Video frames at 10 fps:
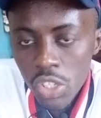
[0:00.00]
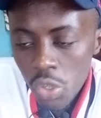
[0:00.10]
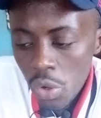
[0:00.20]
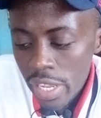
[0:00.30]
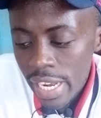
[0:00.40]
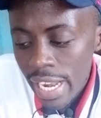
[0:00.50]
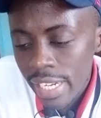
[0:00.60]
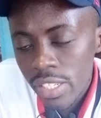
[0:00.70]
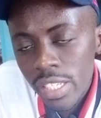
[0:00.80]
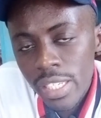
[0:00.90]
So in
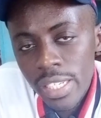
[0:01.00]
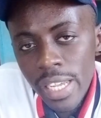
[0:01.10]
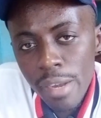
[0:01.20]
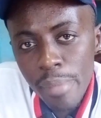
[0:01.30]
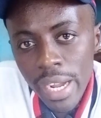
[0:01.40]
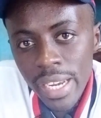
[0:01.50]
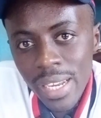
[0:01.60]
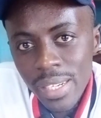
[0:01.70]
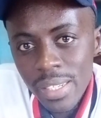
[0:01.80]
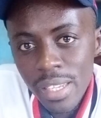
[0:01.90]
electricity and
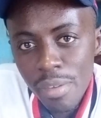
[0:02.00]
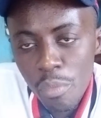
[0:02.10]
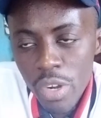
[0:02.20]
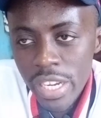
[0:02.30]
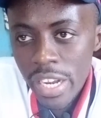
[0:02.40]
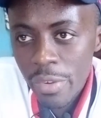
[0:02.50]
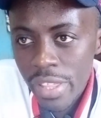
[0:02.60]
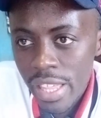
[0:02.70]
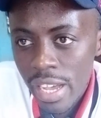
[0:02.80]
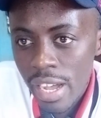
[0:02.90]
magnetism, we deal
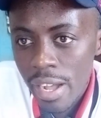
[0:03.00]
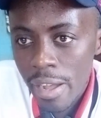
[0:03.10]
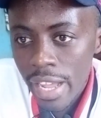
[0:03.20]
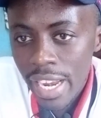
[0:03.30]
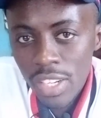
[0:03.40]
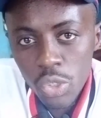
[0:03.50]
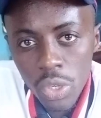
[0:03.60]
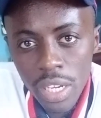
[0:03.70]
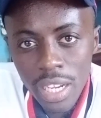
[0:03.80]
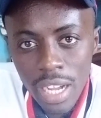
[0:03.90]
with
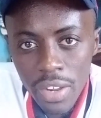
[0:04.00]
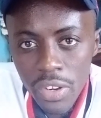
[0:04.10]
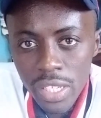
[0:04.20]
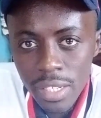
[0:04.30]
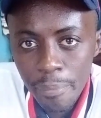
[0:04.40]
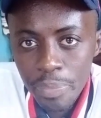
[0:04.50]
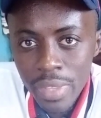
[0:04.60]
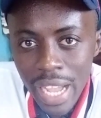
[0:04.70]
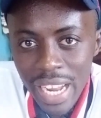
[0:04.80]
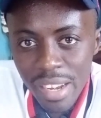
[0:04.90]
electric current
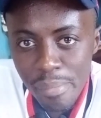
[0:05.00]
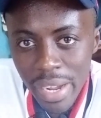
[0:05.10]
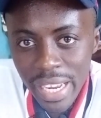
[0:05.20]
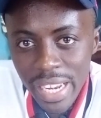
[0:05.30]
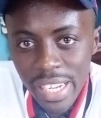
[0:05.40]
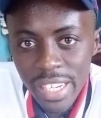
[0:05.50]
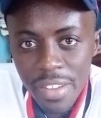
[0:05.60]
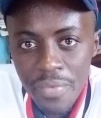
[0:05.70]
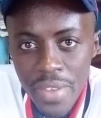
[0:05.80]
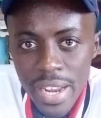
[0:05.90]
and
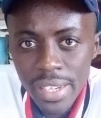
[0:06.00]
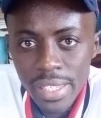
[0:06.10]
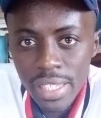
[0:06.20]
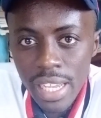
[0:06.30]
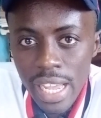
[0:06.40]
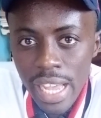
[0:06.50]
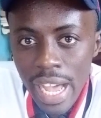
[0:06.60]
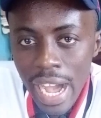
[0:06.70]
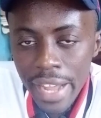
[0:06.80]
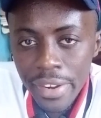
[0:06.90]
magnetic fields,
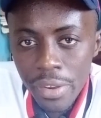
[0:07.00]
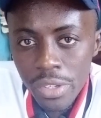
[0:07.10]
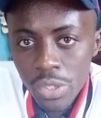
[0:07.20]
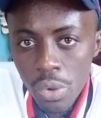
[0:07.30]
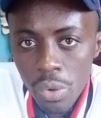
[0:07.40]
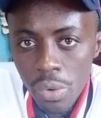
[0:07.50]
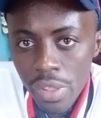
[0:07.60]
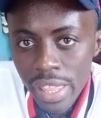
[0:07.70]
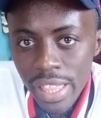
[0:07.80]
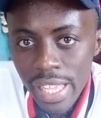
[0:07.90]
and
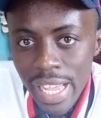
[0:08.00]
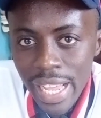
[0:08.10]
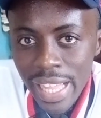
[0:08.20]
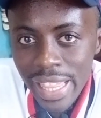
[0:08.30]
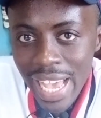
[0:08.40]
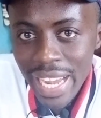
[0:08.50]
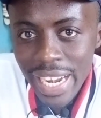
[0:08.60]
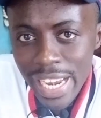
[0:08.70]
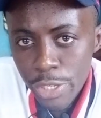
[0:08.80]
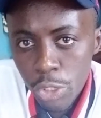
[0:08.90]
also their
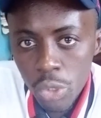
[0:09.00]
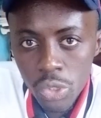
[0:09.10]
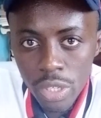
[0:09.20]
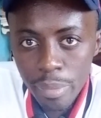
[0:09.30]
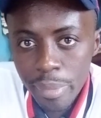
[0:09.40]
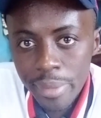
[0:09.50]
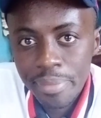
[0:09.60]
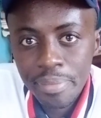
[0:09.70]
relationship,